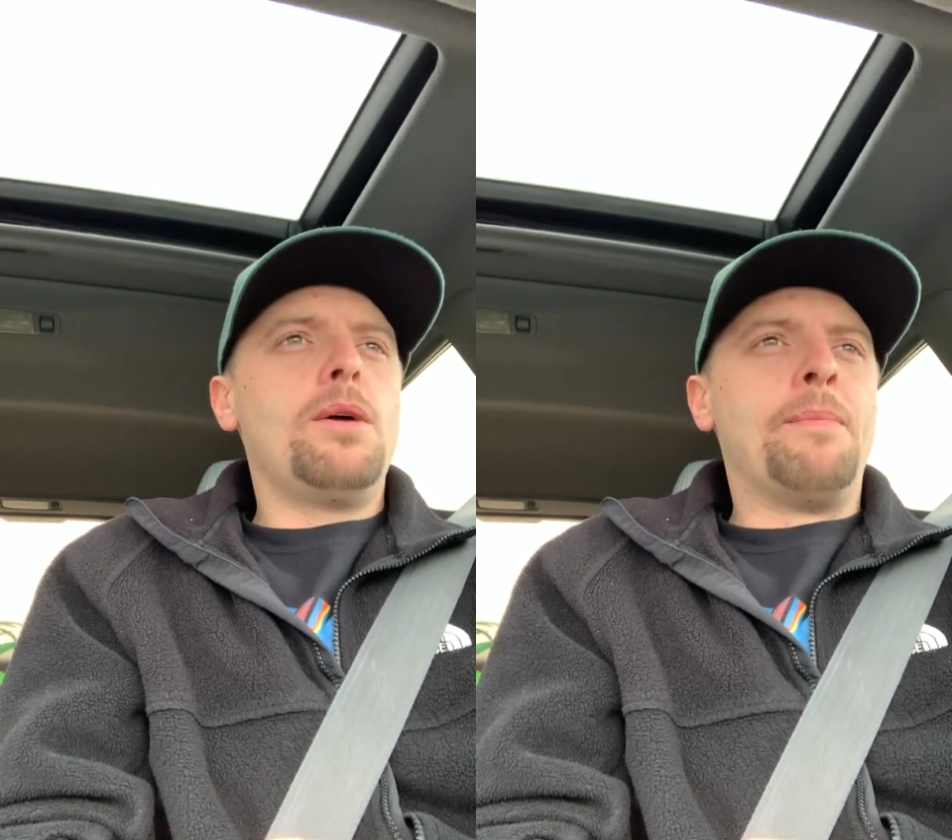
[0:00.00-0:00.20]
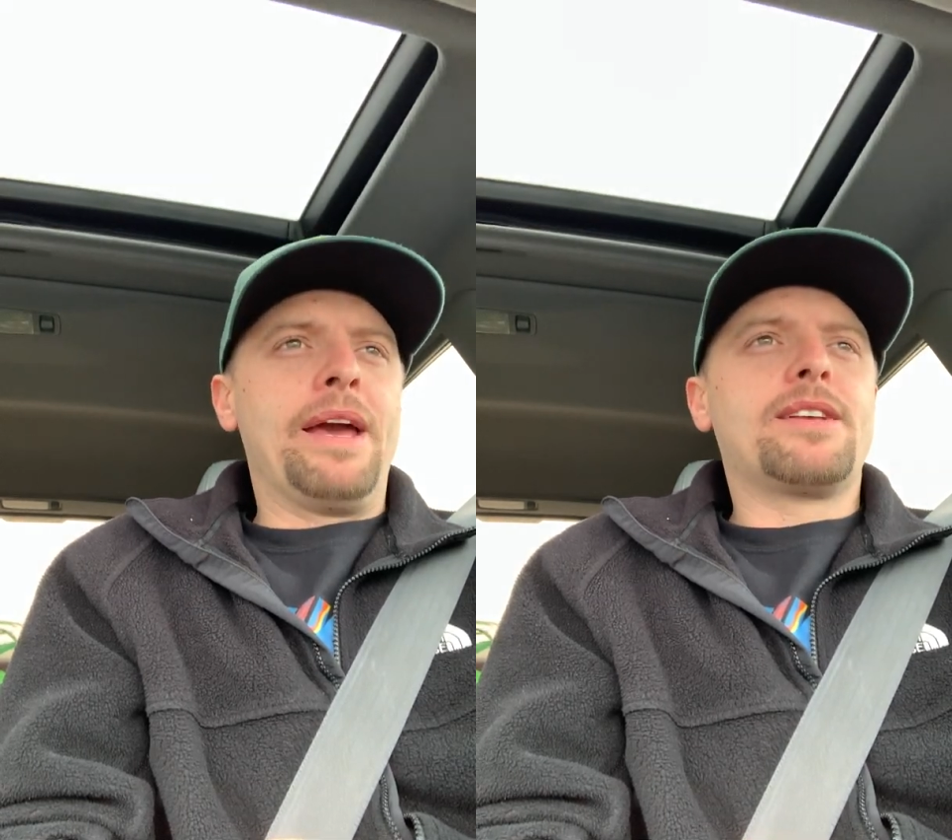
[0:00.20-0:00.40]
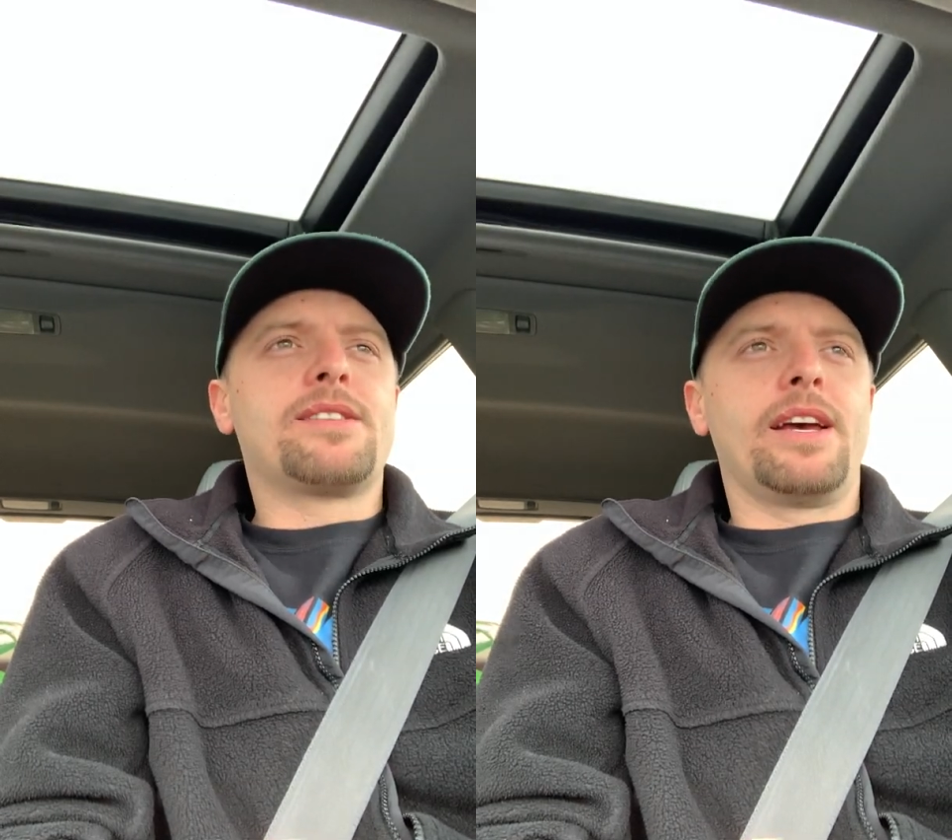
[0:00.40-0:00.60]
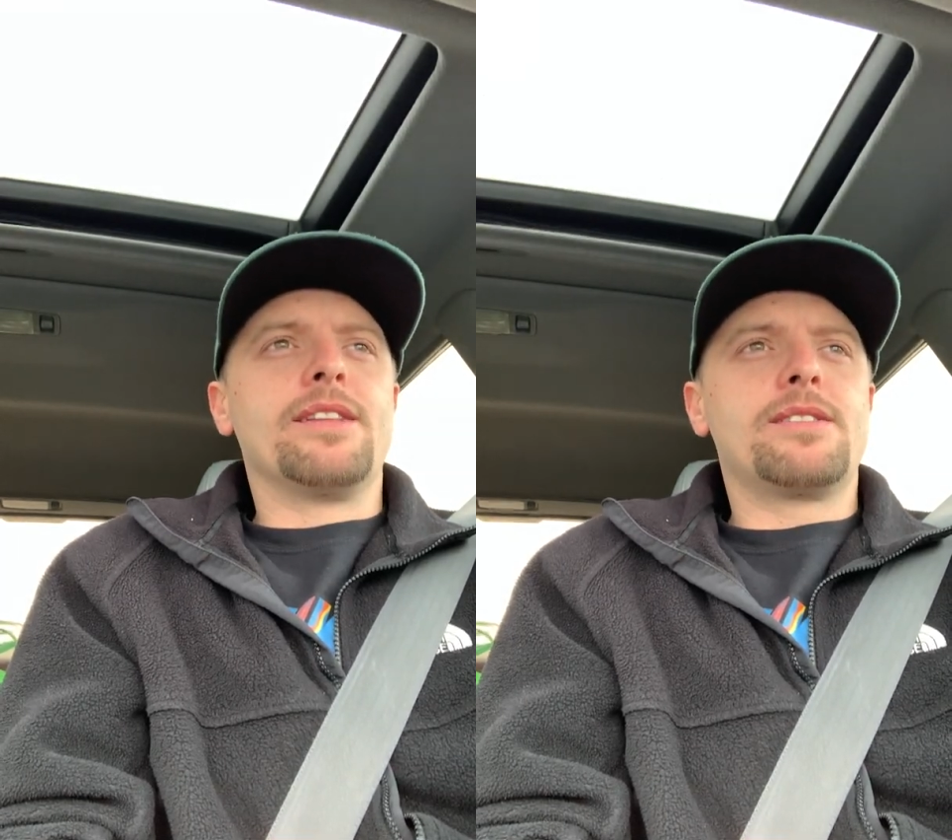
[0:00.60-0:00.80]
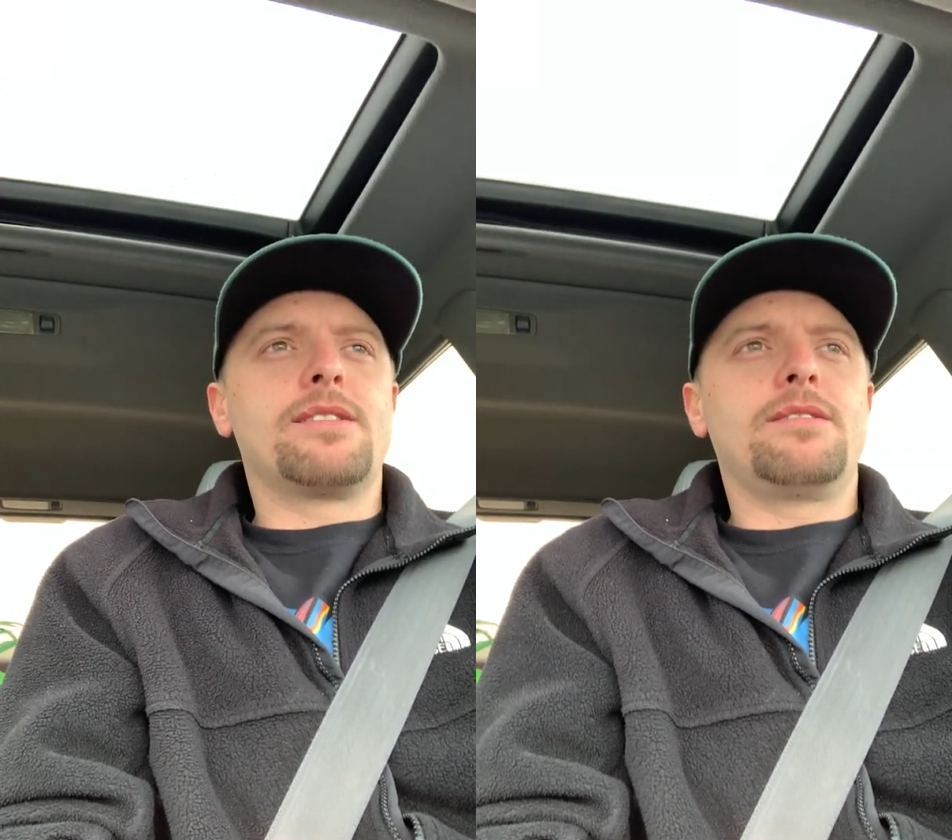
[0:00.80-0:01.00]
makes
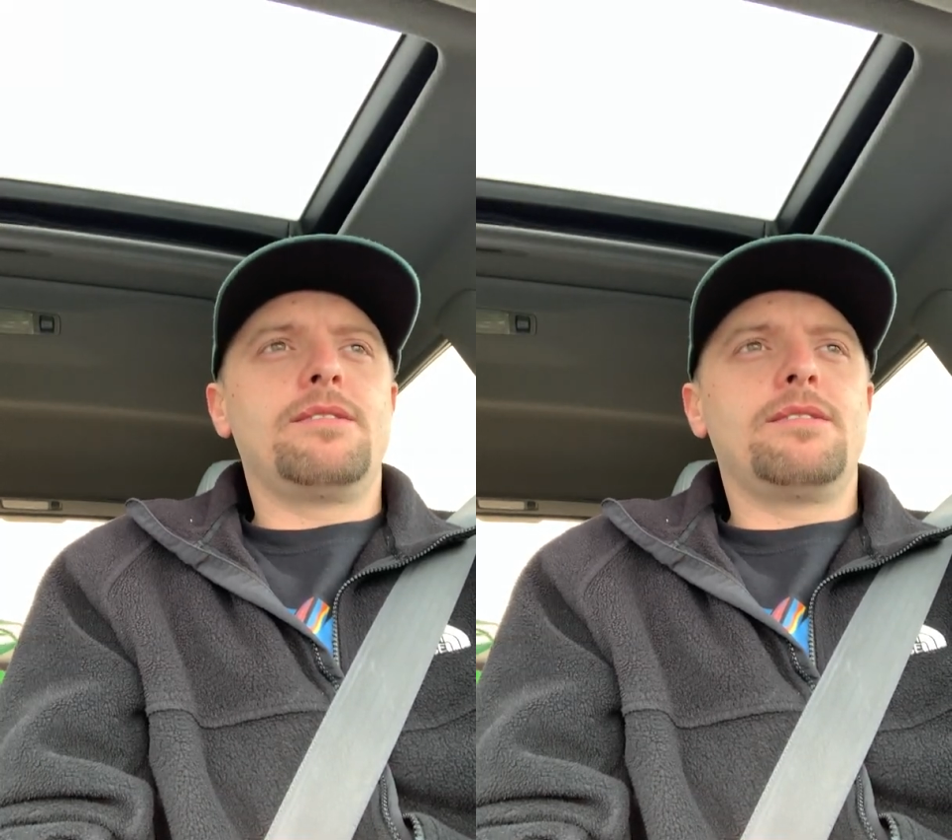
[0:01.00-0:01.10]
sense.